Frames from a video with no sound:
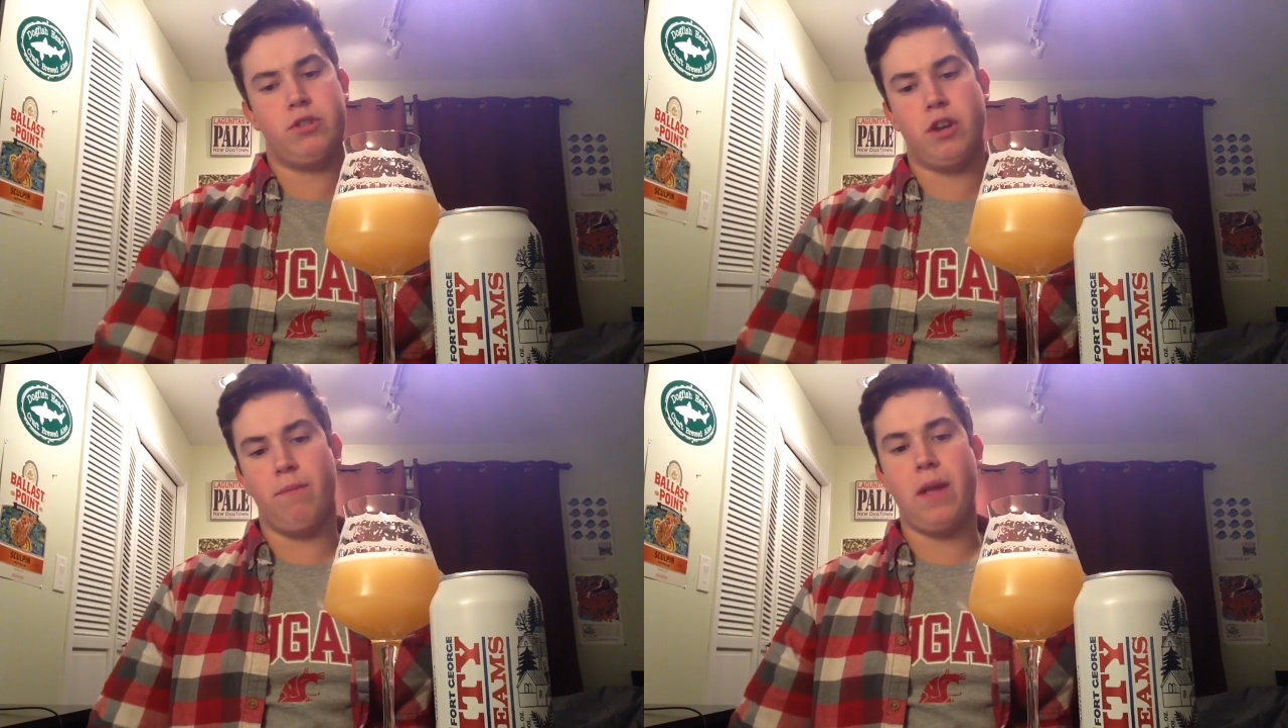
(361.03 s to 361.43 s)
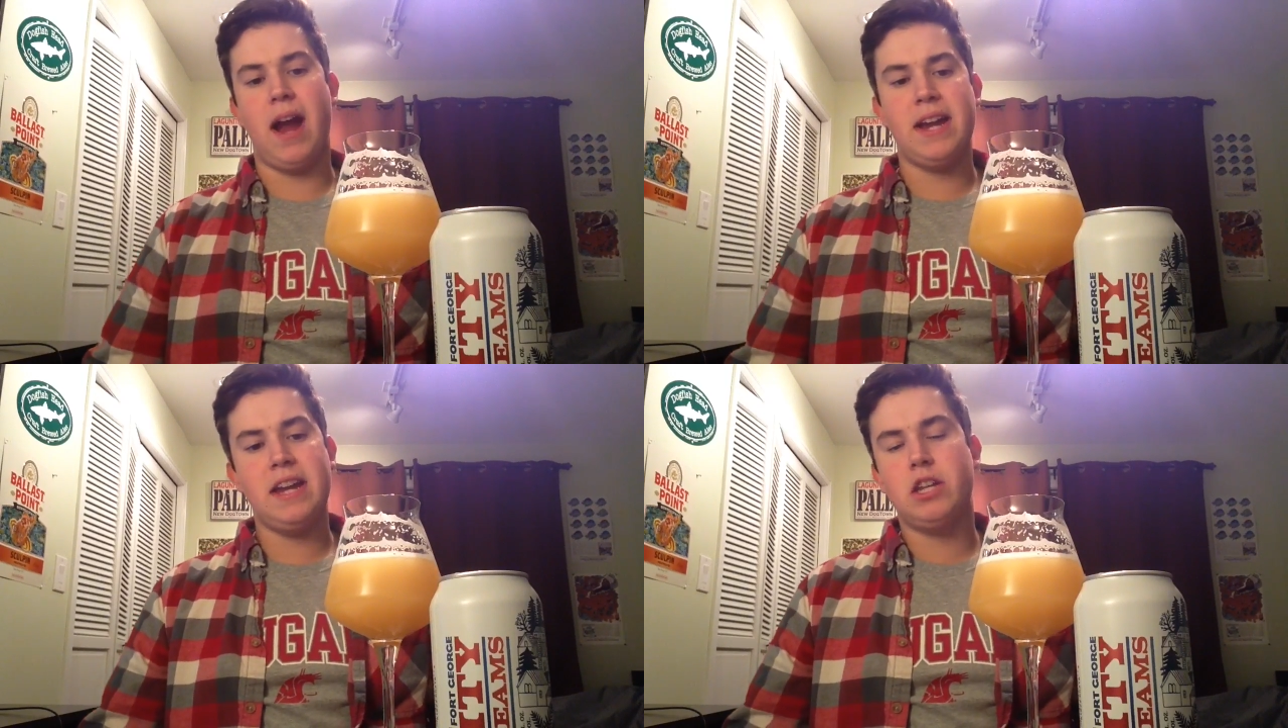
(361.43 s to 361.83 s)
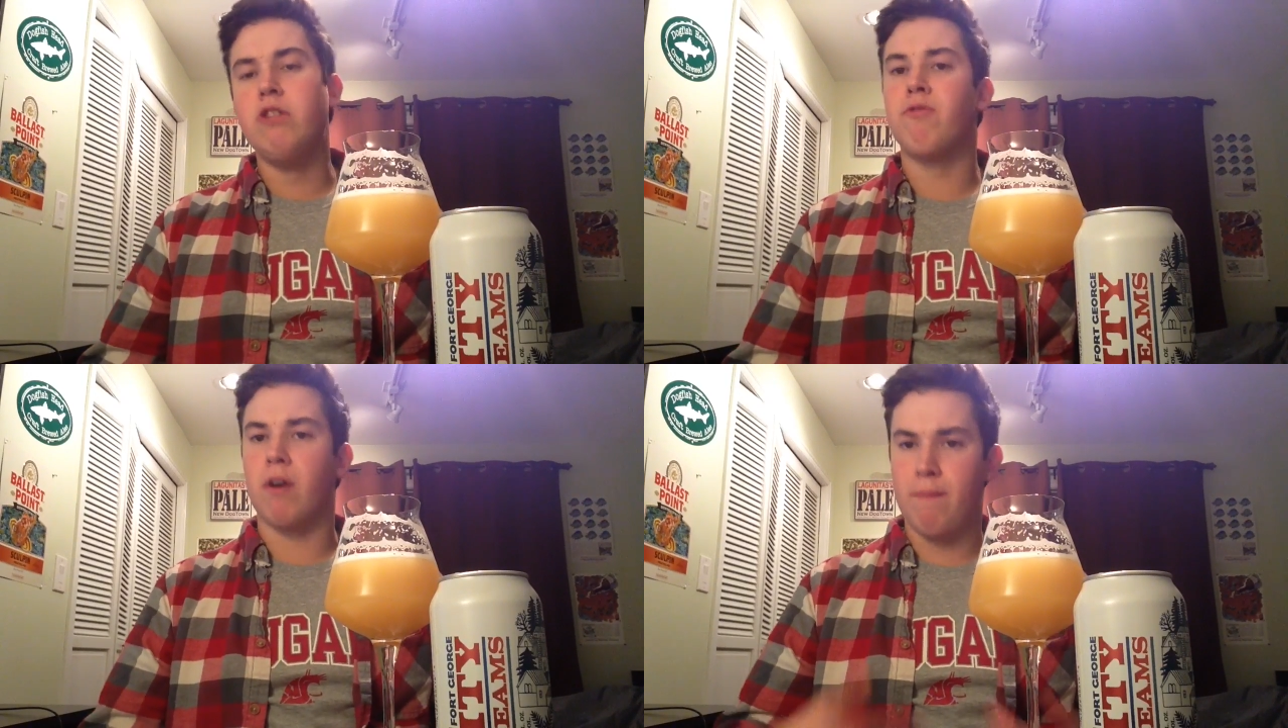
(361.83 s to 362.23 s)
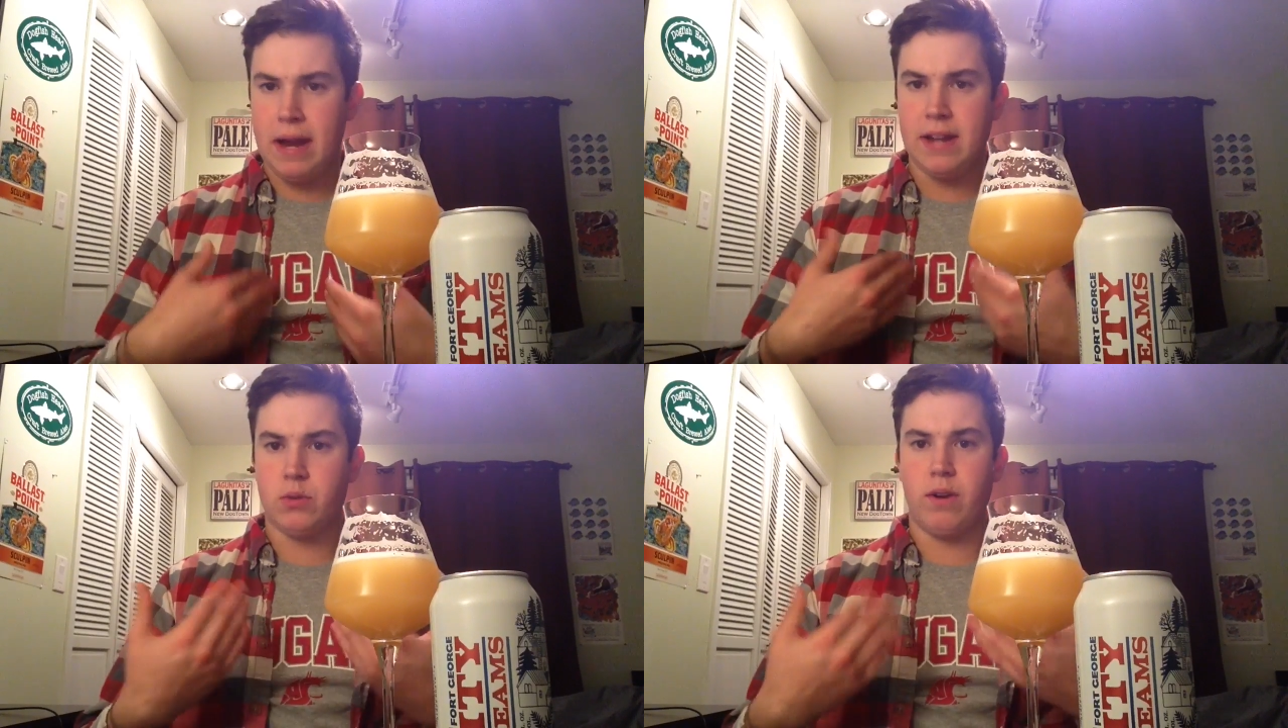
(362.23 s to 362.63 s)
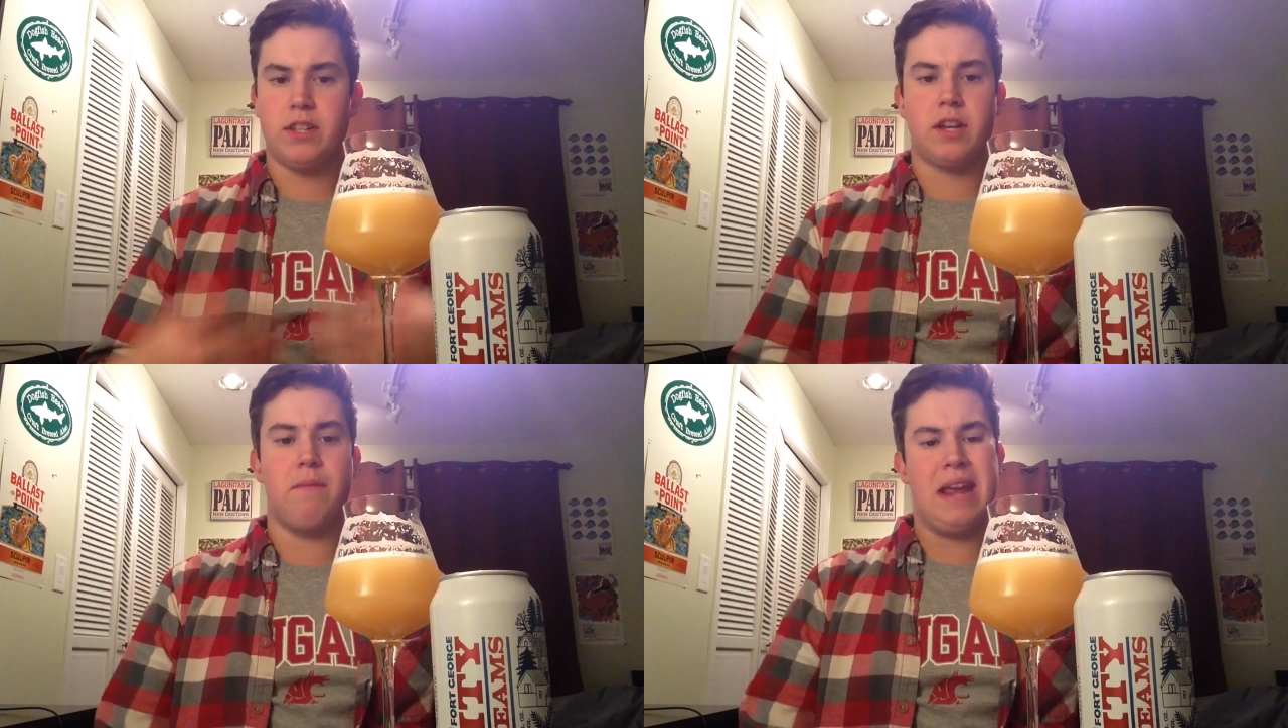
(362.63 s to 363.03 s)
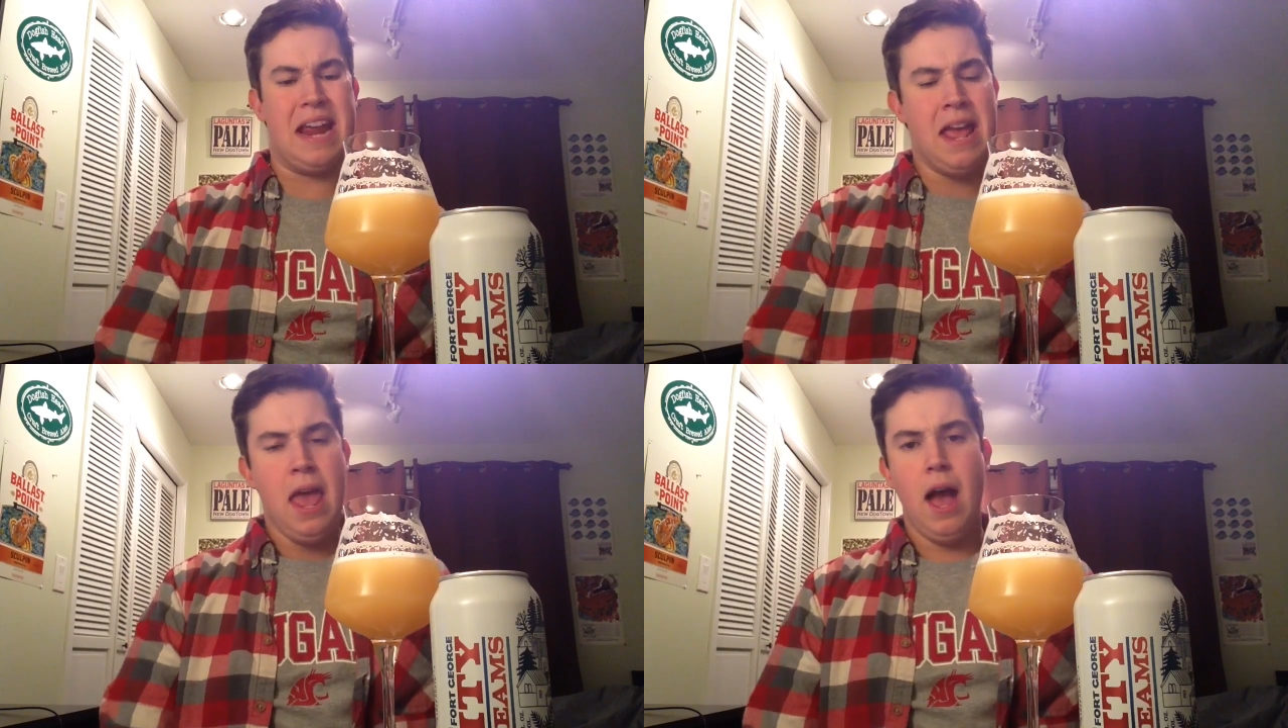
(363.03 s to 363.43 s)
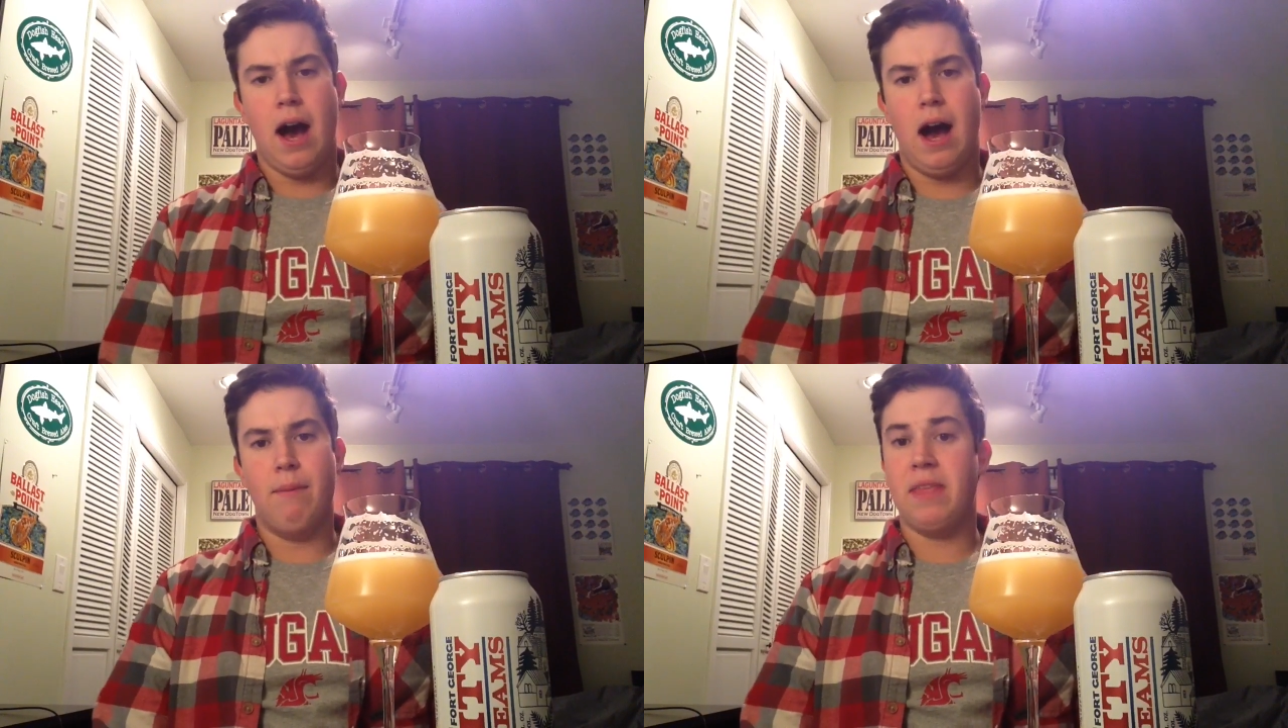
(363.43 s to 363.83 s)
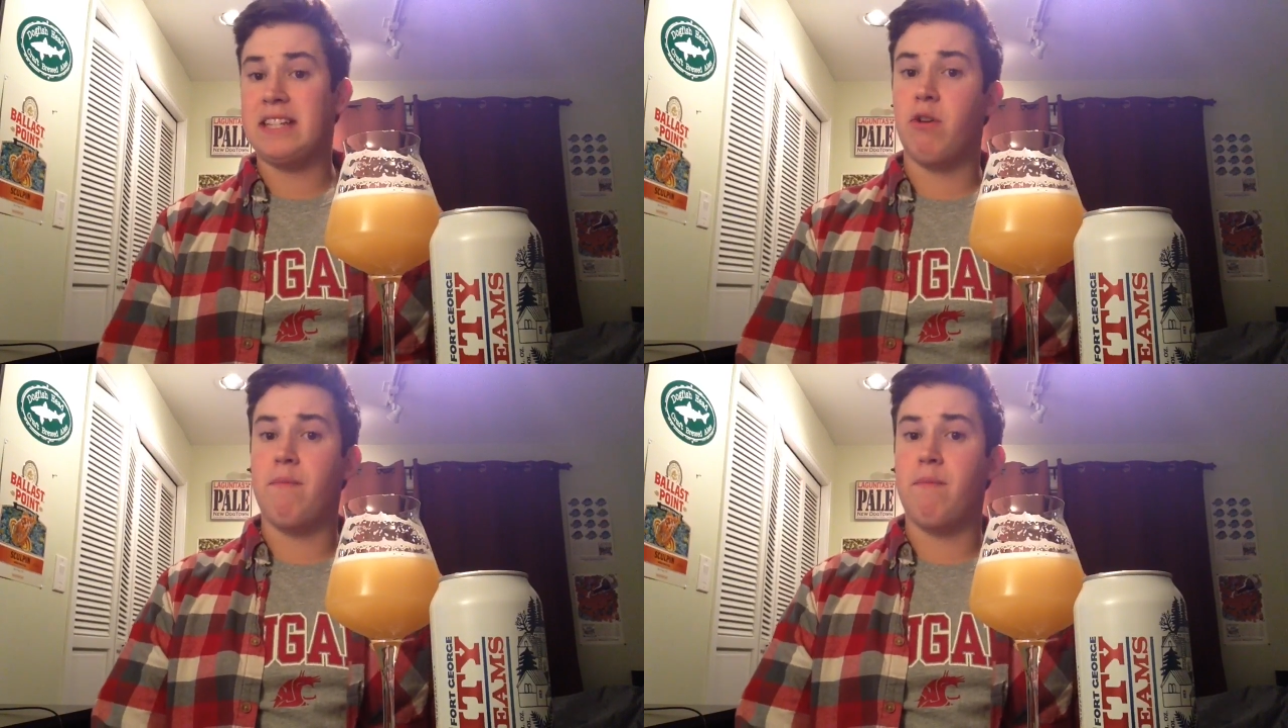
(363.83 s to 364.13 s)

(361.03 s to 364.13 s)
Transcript: So 92 from me is what it's going to be, uh, but that's all